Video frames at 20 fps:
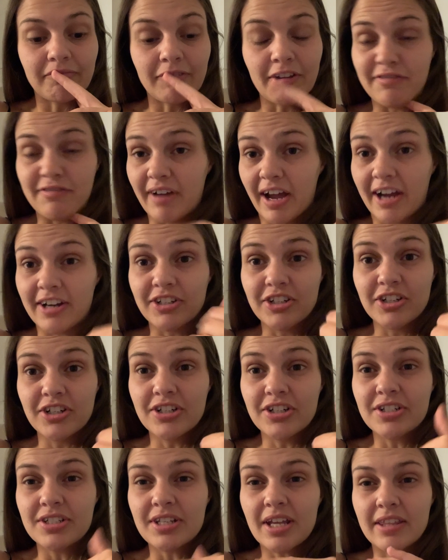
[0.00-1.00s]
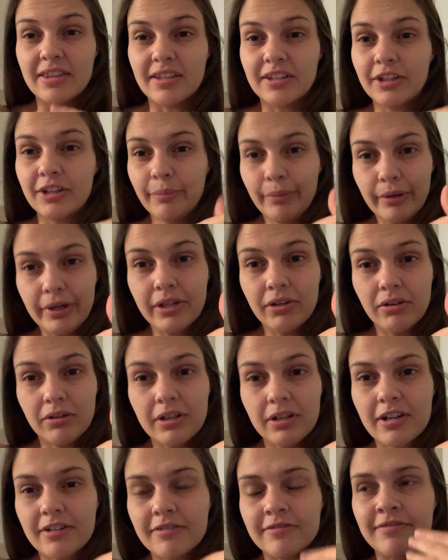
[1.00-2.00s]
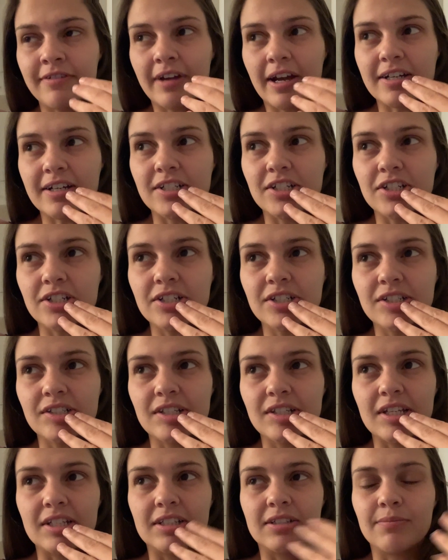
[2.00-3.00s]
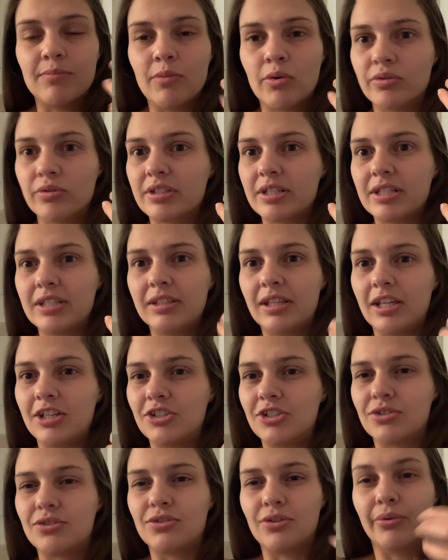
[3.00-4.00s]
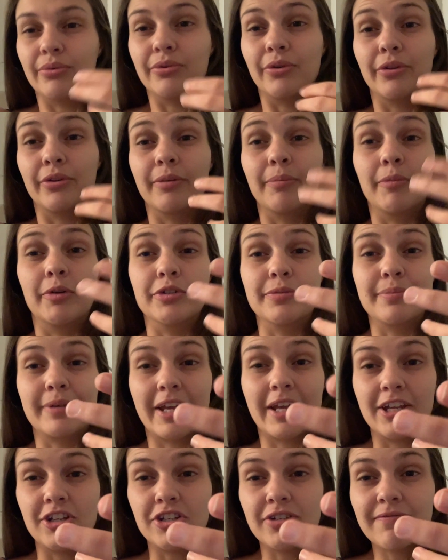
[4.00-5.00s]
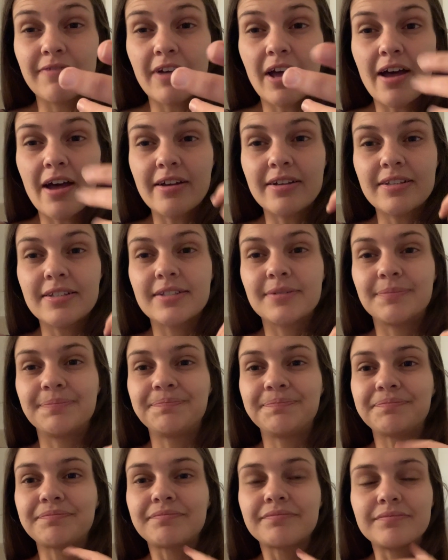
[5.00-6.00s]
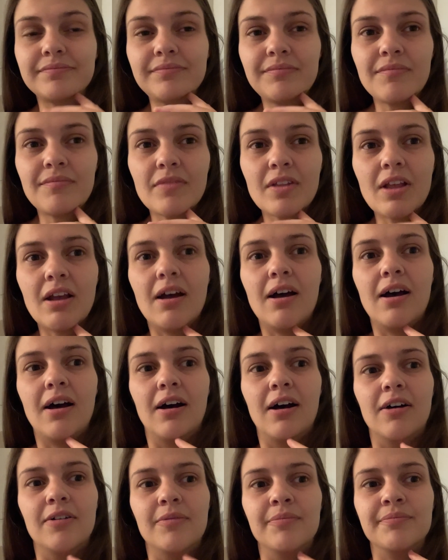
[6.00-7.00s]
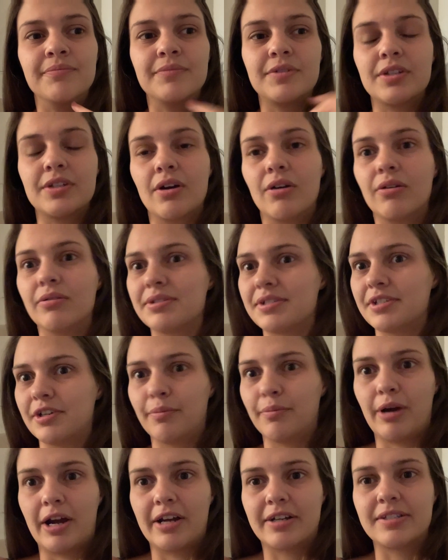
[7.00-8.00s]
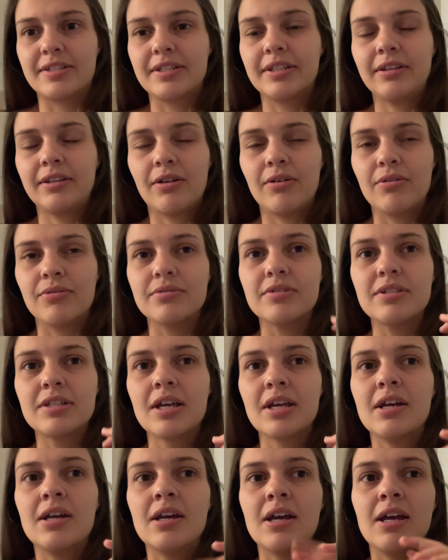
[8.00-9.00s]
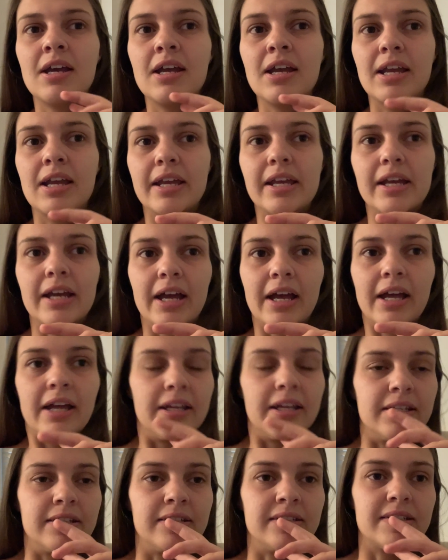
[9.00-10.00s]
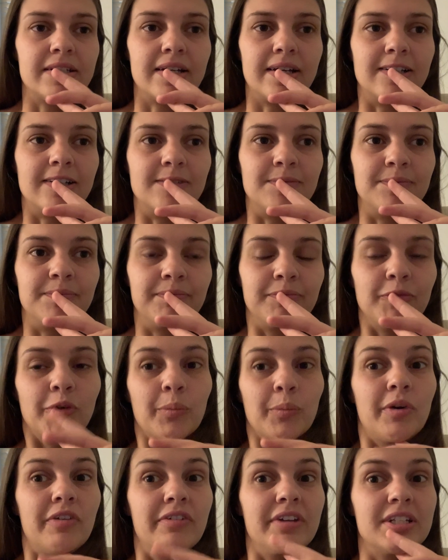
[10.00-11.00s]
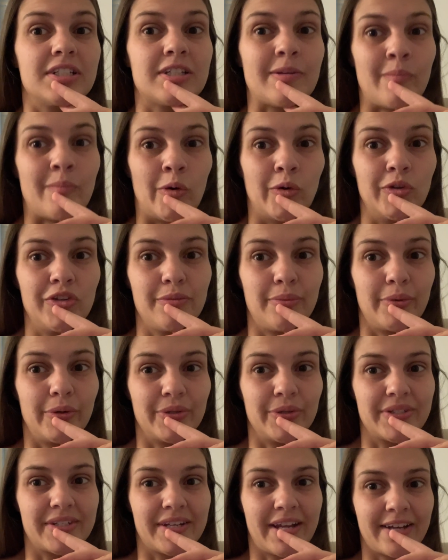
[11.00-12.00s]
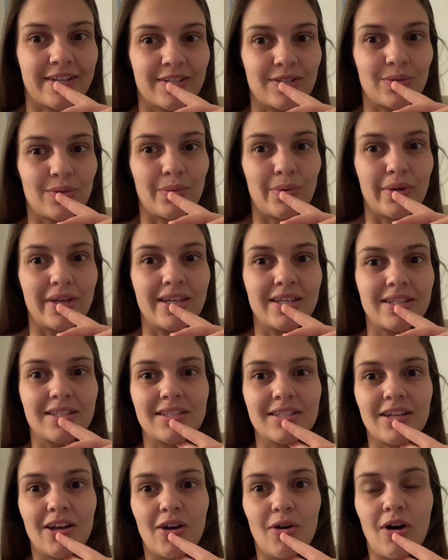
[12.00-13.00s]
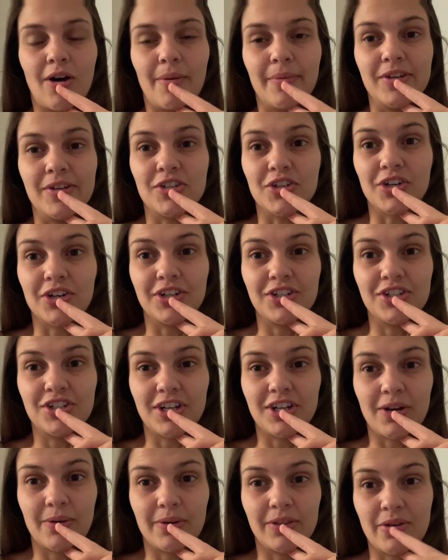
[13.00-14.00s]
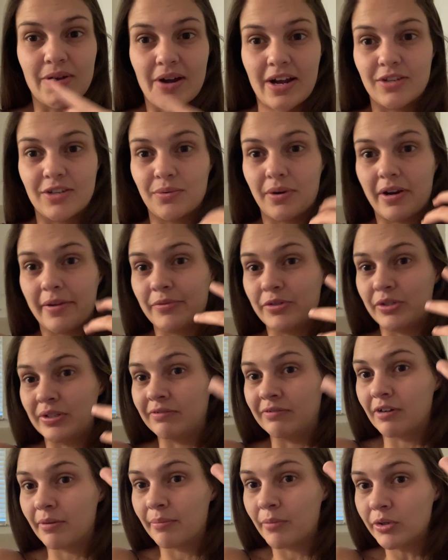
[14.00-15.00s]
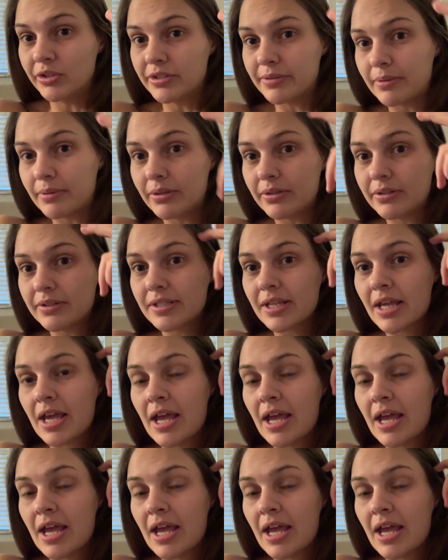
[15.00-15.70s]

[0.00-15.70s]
Factors, I think they're pretty good on factors. It's mostly they just don't know their multiplication facts. So still practicing those. And we're moving into multiples next week. So I'll be sure to share with you guys what I'm doing for multiples.